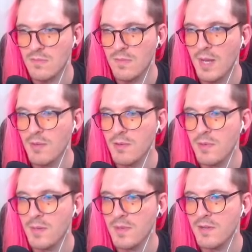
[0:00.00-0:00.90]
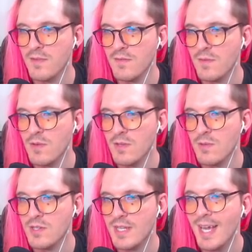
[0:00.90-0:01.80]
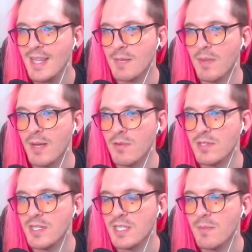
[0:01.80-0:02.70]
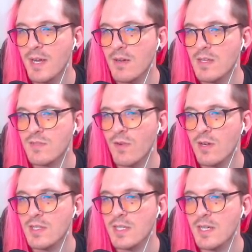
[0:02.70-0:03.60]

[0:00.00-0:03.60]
Bible would put up a good fight for one of the worst. I like Bible a decent amount as far as